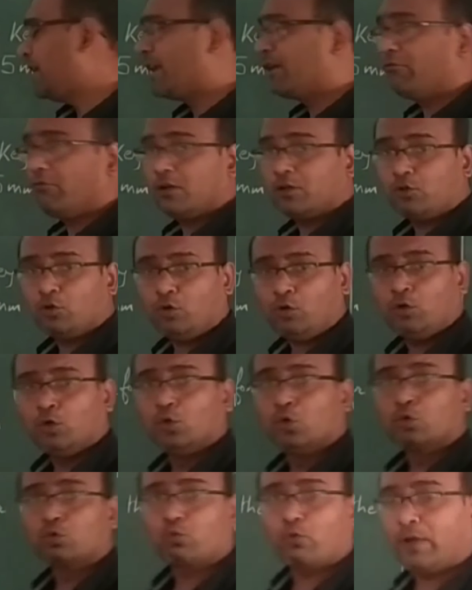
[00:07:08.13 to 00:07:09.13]
equal to
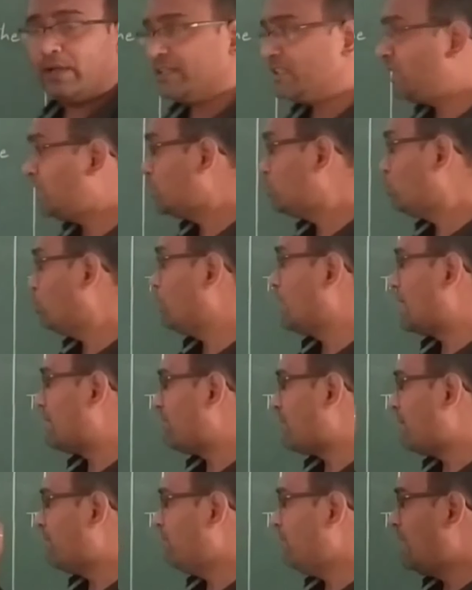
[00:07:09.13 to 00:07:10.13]
22 mm,
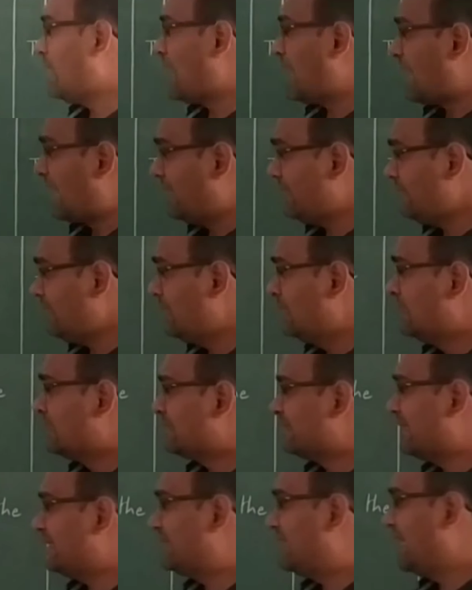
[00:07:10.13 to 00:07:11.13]
and
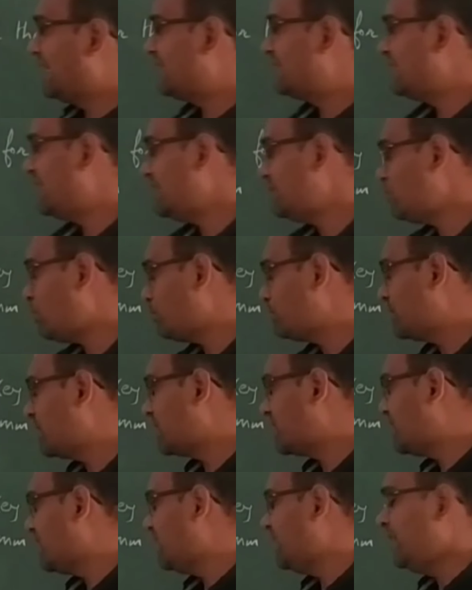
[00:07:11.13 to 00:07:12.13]
the thickness of the
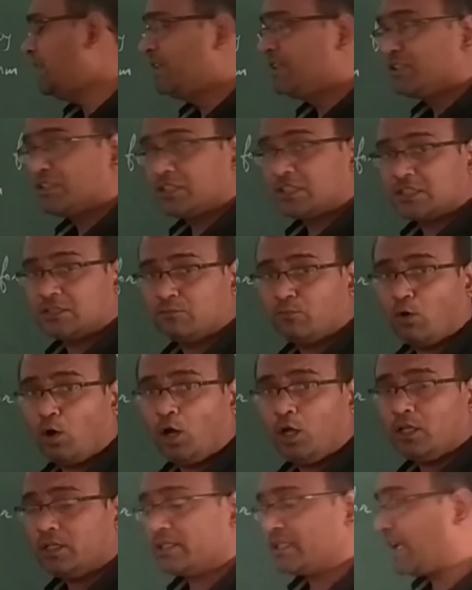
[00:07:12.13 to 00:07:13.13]
key,
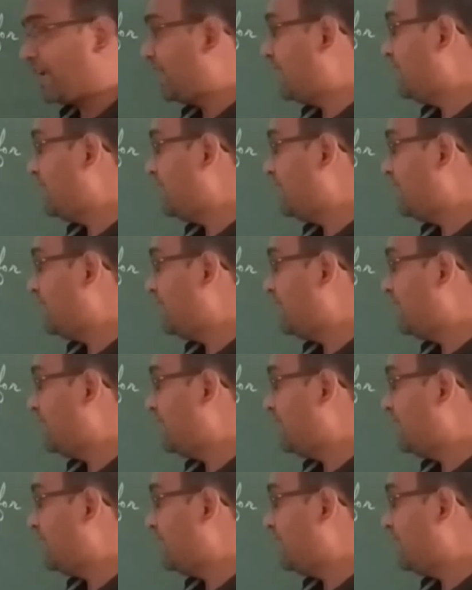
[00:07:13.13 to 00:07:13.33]
small k,